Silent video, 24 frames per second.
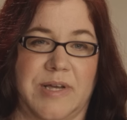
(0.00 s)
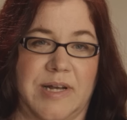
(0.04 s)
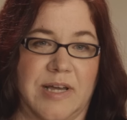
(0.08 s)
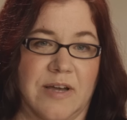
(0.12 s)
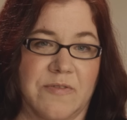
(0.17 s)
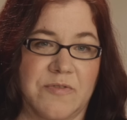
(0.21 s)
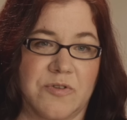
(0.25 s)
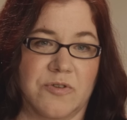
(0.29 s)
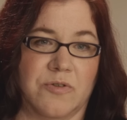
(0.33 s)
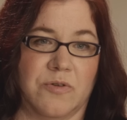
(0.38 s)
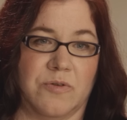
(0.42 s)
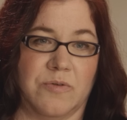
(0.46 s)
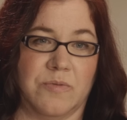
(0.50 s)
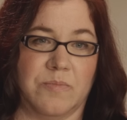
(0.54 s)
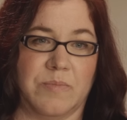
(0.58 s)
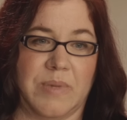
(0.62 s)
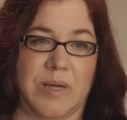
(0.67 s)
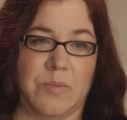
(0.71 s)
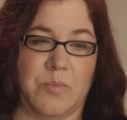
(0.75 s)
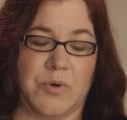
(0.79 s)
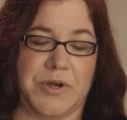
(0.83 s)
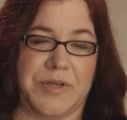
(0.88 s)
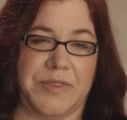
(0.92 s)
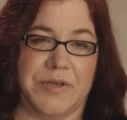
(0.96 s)
right after
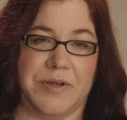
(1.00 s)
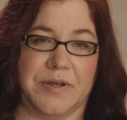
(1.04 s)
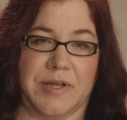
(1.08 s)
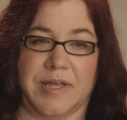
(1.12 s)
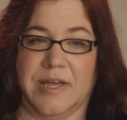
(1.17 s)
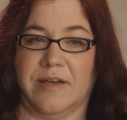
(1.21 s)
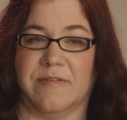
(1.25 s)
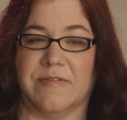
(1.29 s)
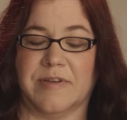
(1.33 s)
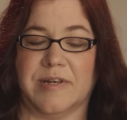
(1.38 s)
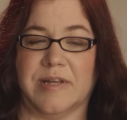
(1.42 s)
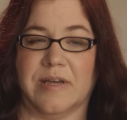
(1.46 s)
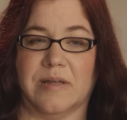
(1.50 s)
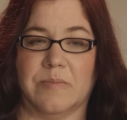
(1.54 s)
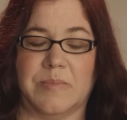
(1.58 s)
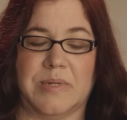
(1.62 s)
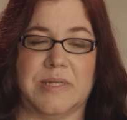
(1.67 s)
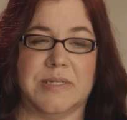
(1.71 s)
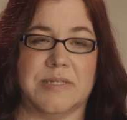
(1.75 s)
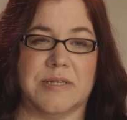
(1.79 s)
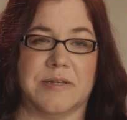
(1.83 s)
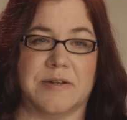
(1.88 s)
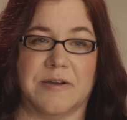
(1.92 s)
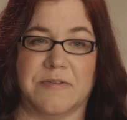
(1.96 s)
my brother, Kevin, had
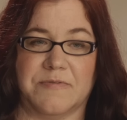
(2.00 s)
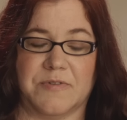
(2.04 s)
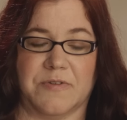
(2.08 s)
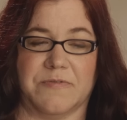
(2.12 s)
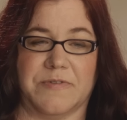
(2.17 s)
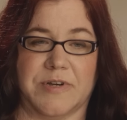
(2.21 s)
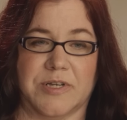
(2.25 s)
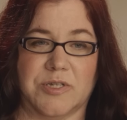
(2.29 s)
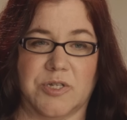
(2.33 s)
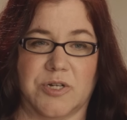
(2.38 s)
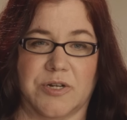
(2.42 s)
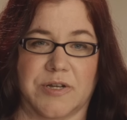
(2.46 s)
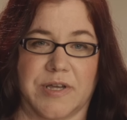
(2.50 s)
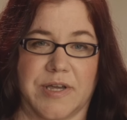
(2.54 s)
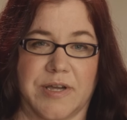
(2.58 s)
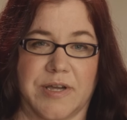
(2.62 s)
been sent off to foster